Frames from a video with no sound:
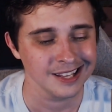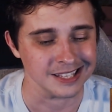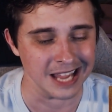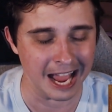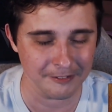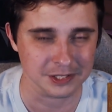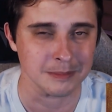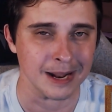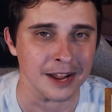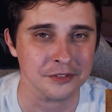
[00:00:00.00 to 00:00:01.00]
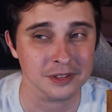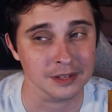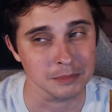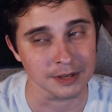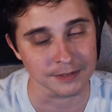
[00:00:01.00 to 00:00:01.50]
The aftermath
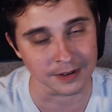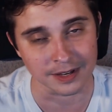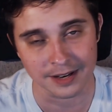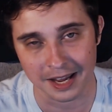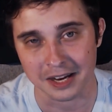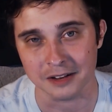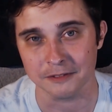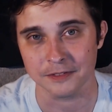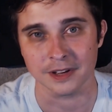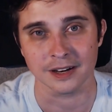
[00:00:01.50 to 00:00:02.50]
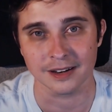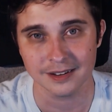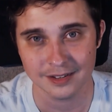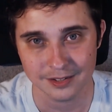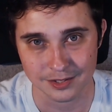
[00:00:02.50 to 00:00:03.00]
can be a very negative thing,
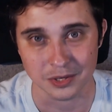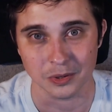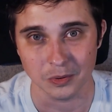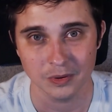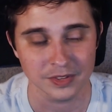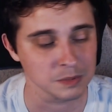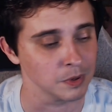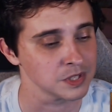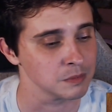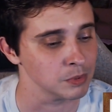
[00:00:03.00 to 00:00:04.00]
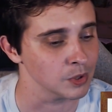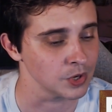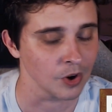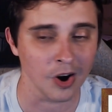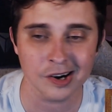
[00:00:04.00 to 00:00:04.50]
too. The person broke
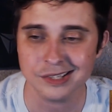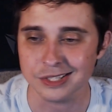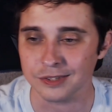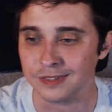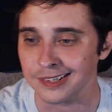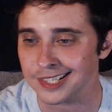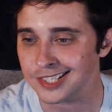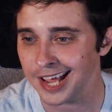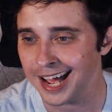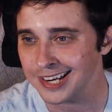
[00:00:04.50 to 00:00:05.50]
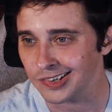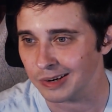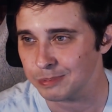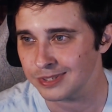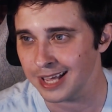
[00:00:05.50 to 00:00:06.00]
your heart. You're very sad. You're
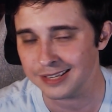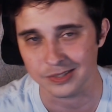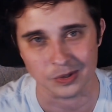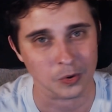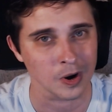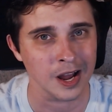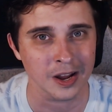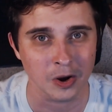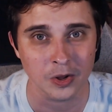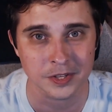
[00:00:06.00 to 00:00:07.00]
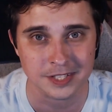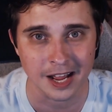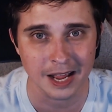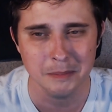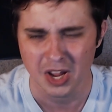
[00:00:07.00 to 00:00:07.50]
upset. You're crying all the
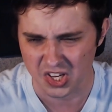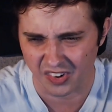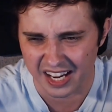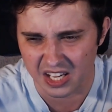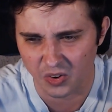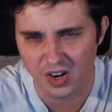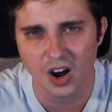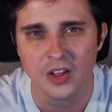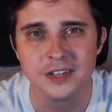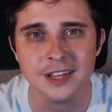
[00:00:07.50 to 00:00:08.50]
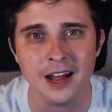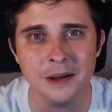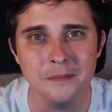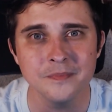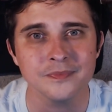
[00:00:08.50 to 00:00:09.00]
time. You're angry all the
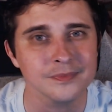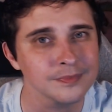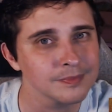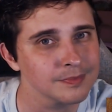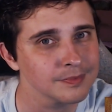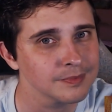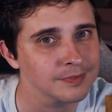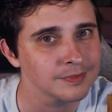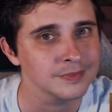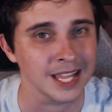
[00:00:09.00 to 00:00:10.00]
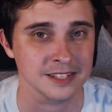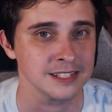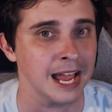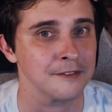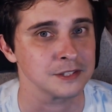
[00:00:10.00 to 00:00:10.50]
time. That's
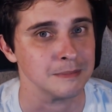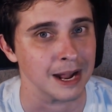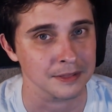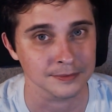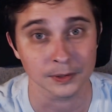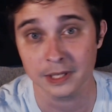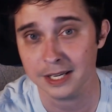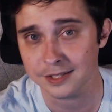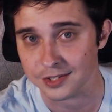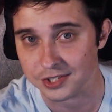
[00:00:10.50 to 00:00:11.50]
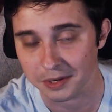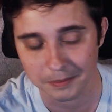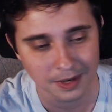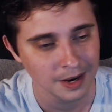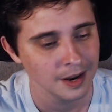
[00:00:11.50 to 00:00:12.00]
the aftermath of a relationship.
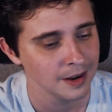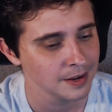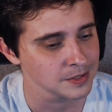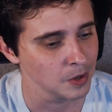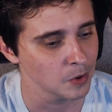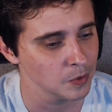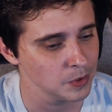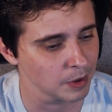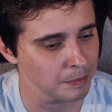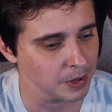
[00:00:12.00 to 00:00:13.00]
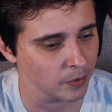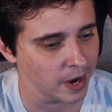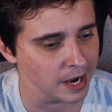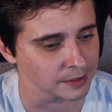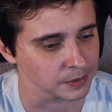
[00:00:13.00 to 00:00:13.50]
So you can be
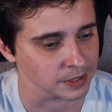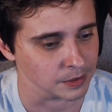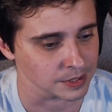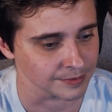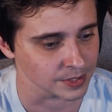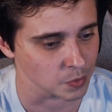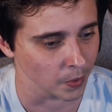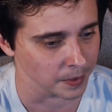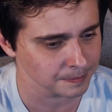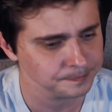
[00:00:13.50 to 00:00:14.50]
creative with the use of this word.